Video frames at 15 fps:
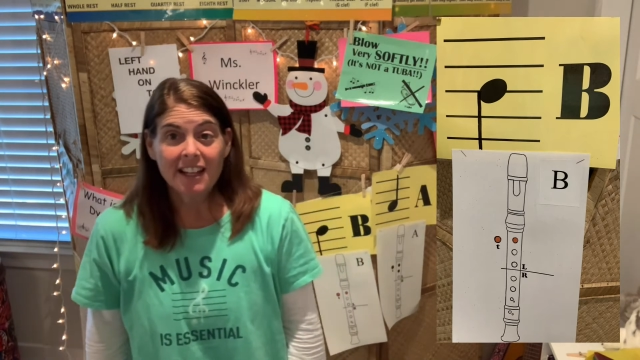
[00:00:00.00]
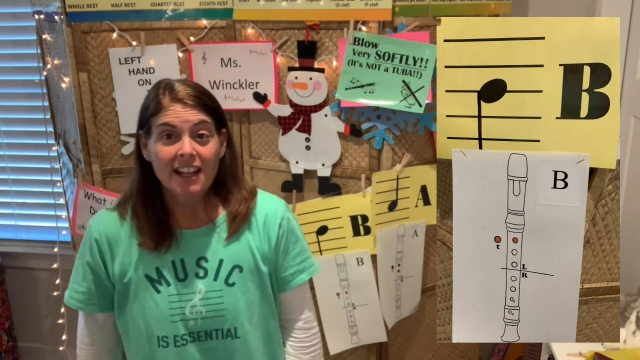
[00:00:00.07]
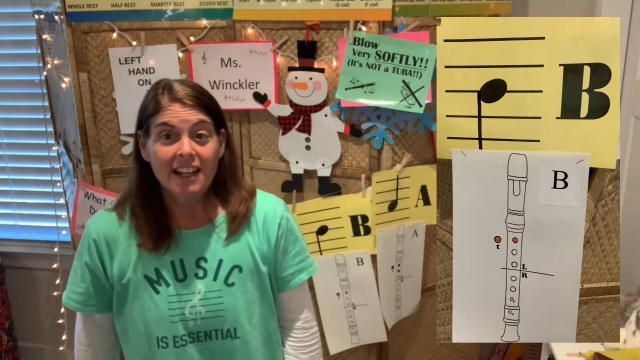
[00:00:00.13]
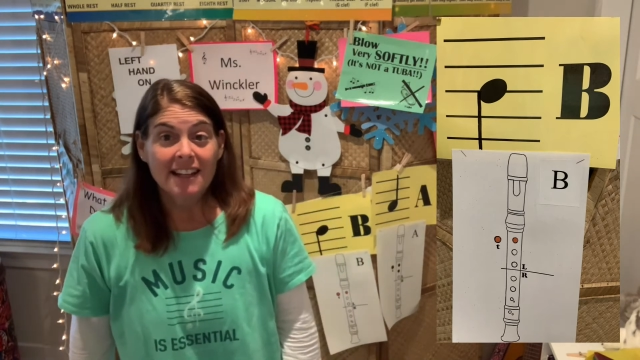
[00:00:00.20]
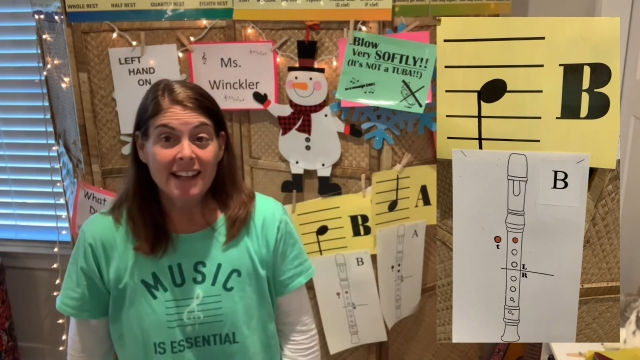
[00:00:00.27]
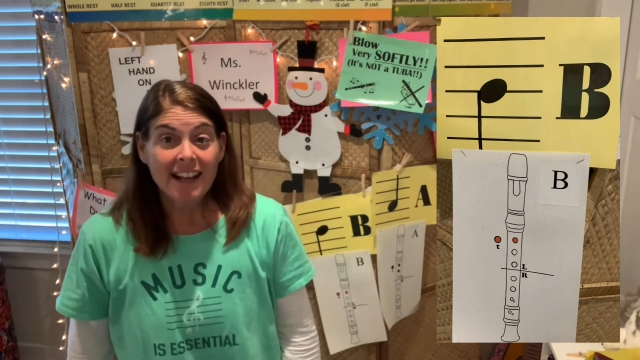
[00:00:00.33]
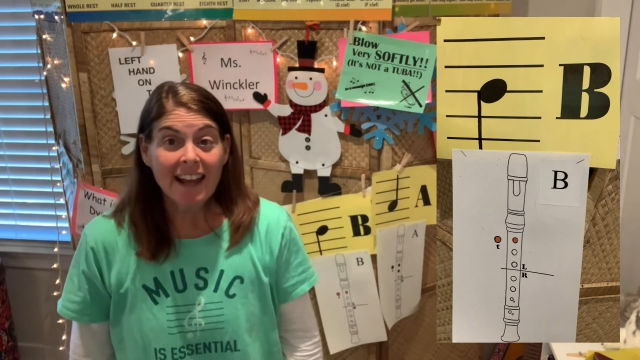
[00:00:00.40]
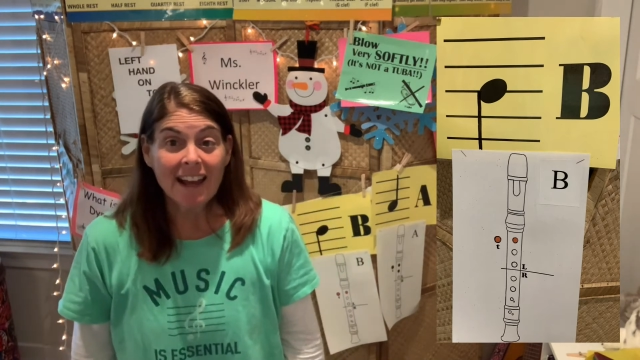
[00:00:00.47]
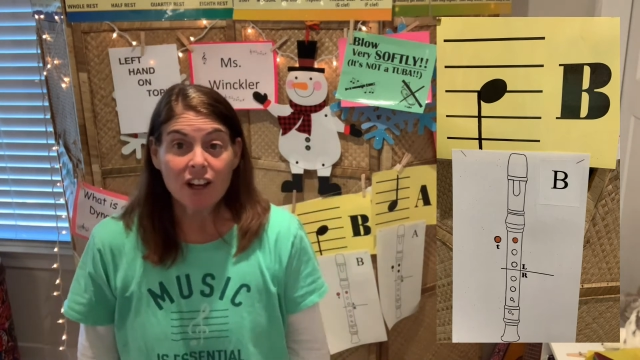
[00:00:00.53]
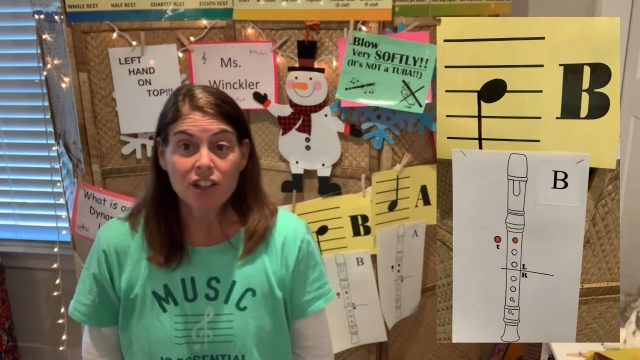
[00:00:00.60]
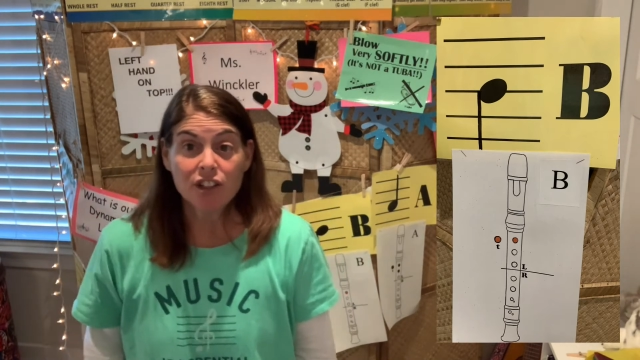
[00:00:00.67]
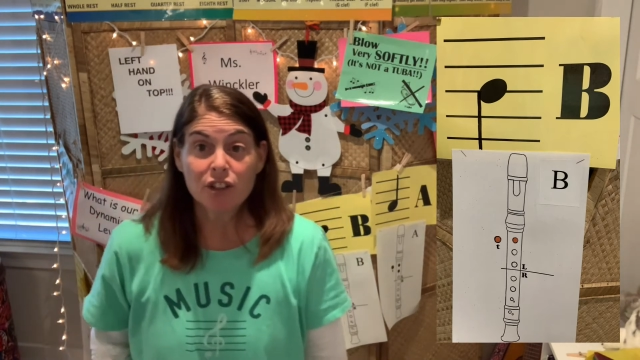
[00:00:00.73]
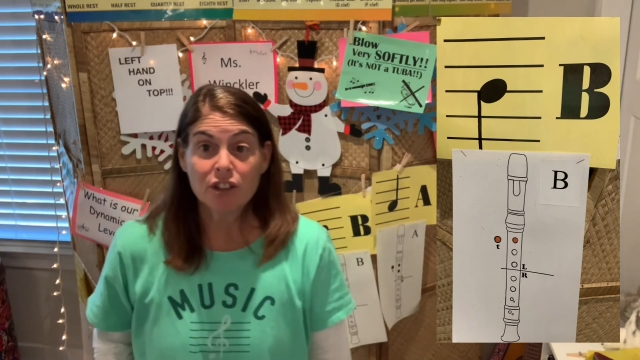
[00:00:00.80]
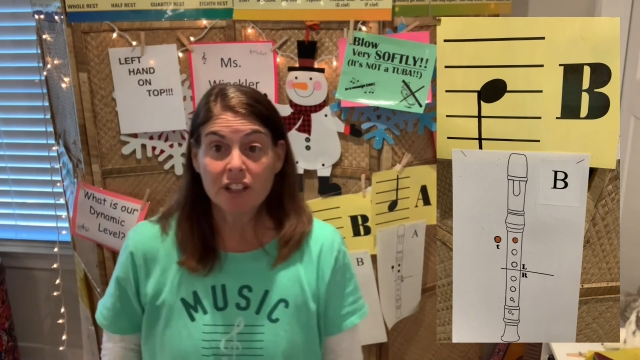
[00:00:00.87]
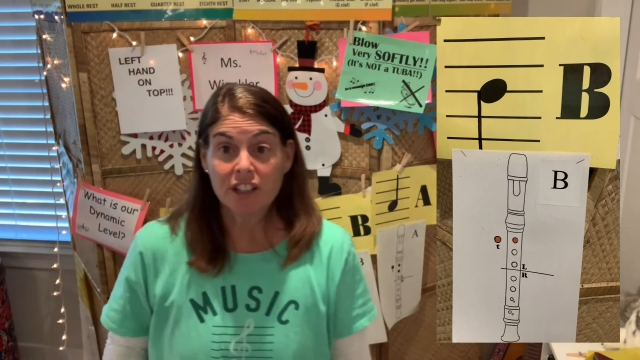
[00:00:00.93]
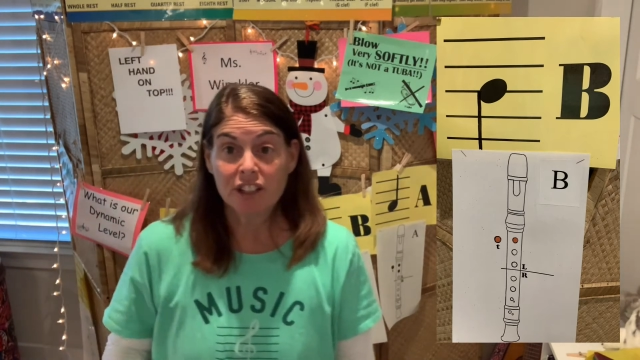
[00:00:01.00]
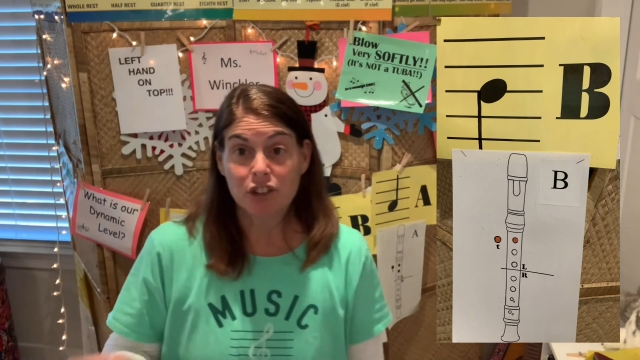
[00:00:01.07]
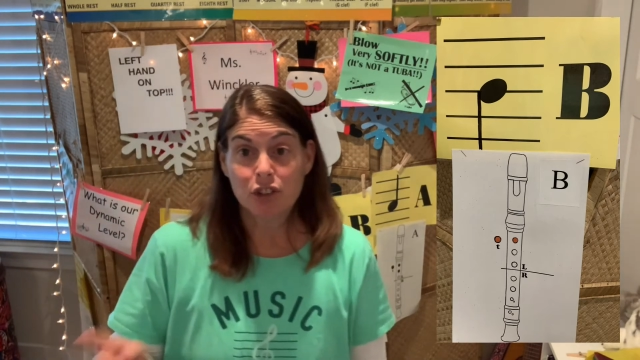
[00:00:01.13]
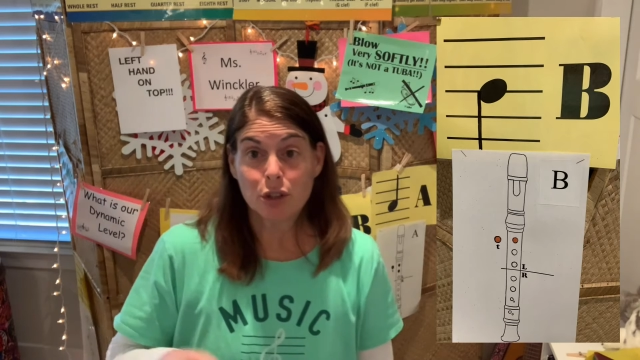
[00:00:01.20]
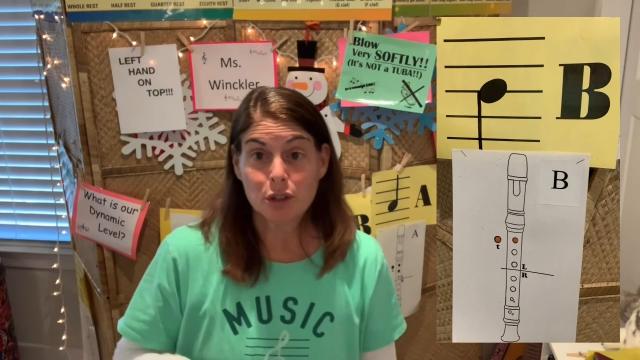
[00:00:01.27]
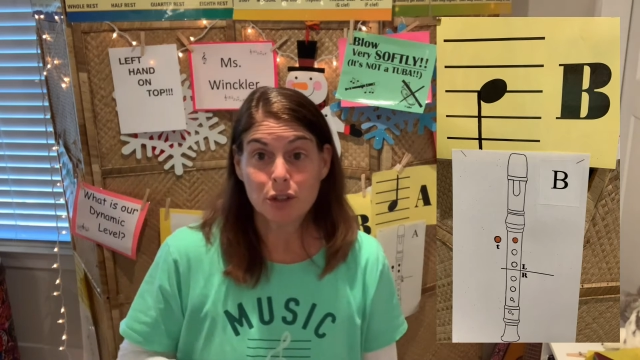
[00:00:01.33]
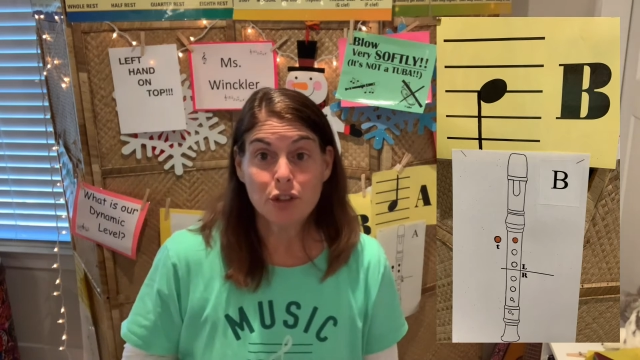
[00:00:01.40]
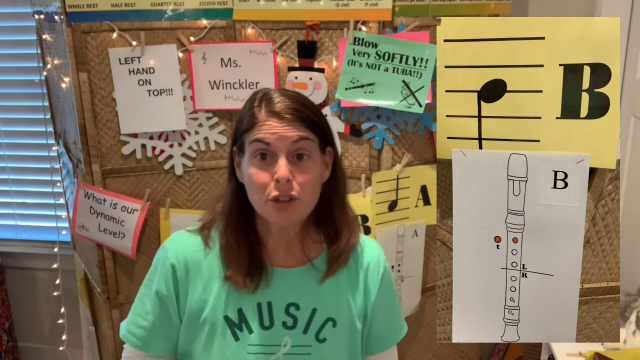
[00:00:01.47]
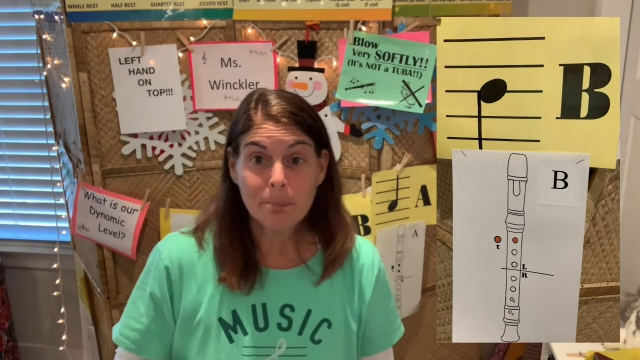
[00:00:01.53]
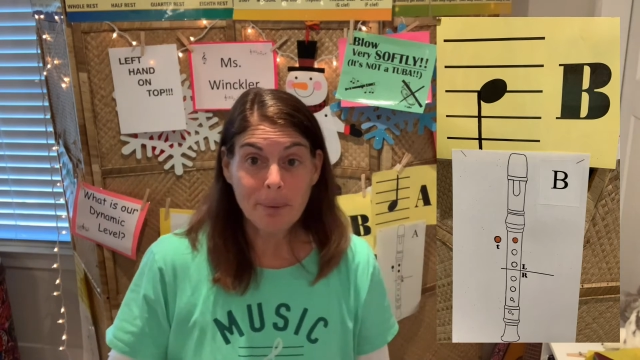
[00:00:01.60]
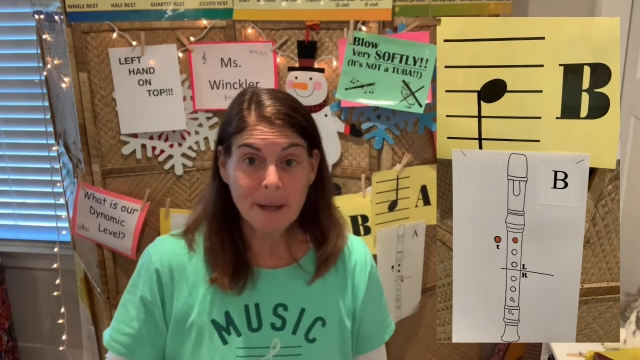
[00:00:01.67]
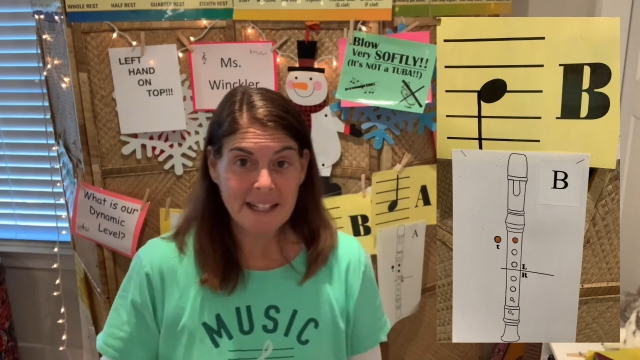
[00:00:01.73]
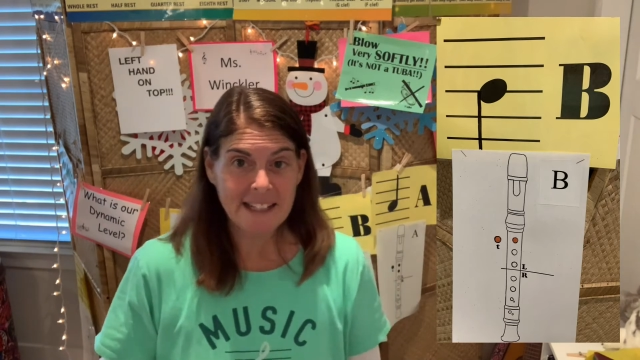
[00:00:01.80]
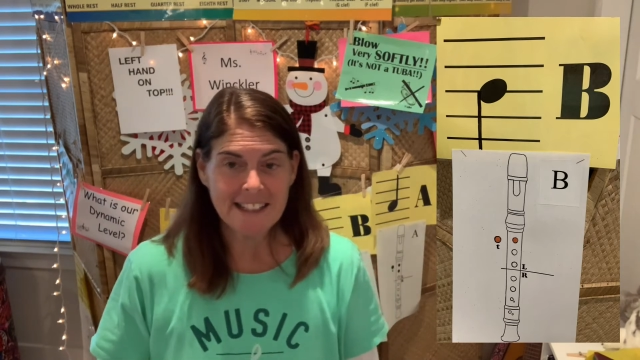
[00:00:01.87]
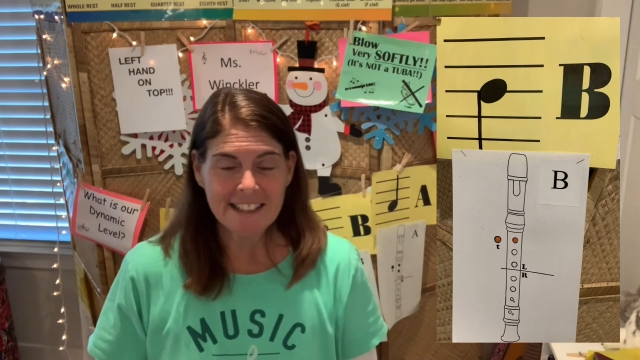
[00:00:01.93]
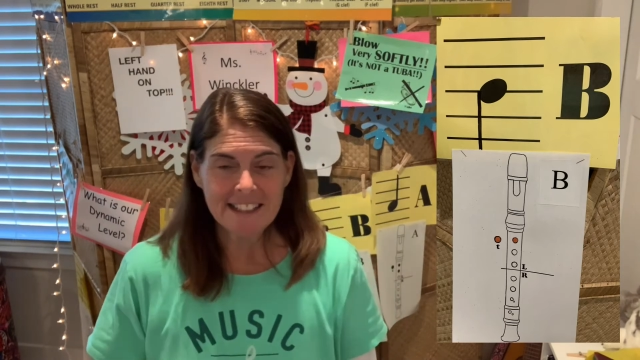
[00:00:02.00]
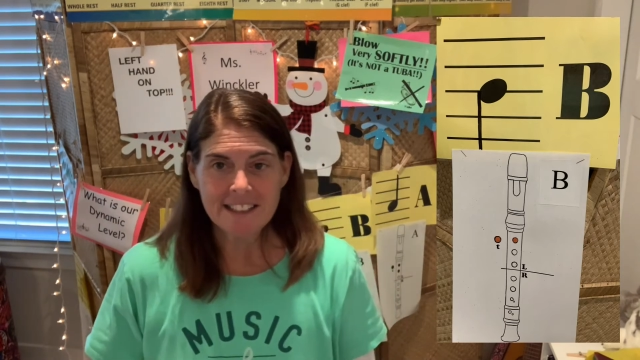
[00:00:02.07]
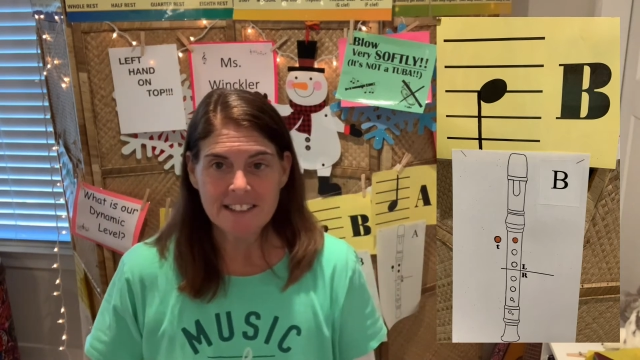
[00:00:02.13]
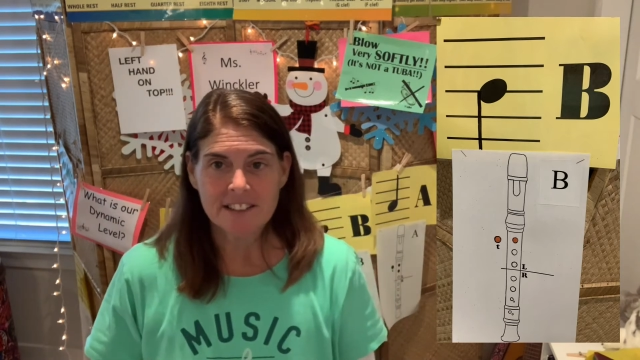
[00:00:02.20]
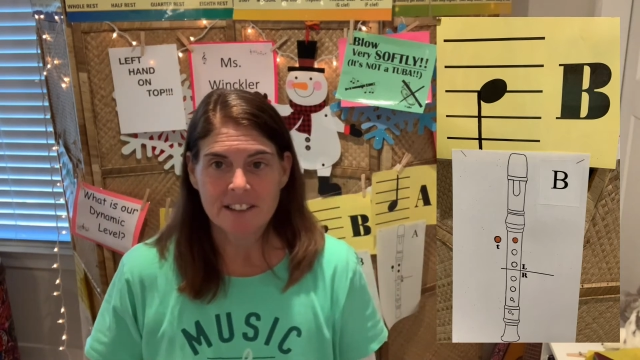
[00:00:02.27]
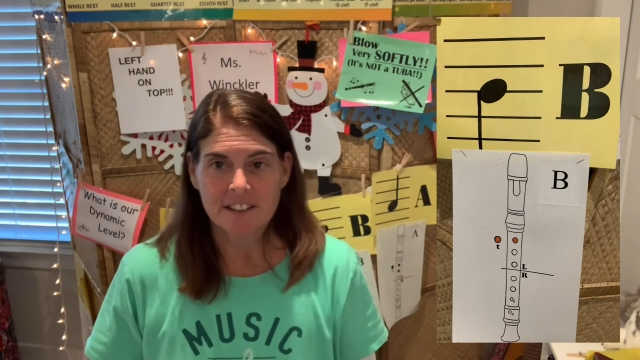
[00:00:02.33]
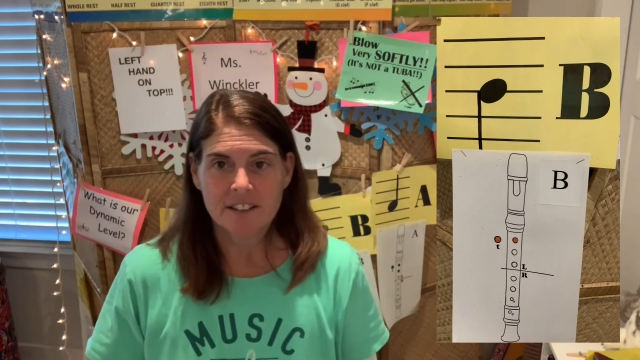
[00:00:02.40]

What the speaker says: now you're going to turn your page.